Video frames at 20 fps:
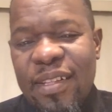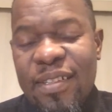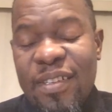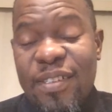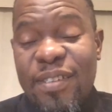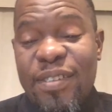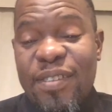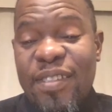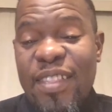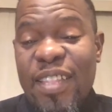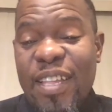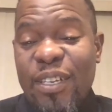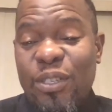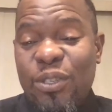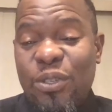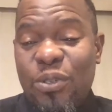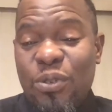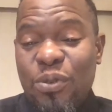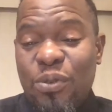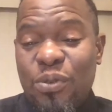This is
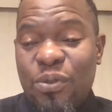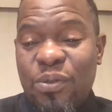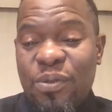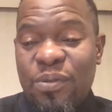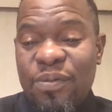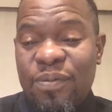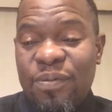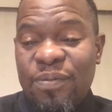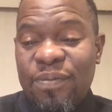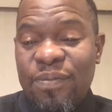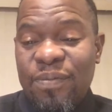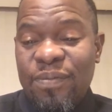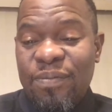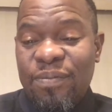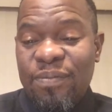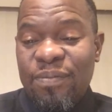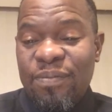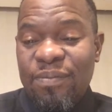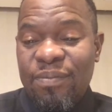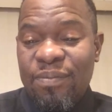lecture
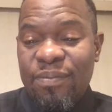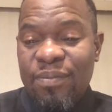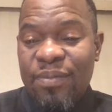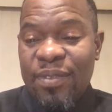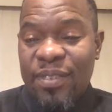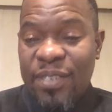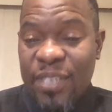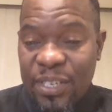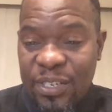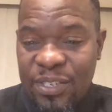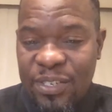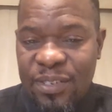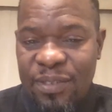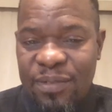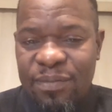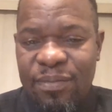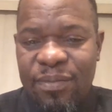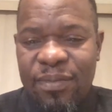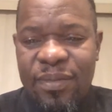6.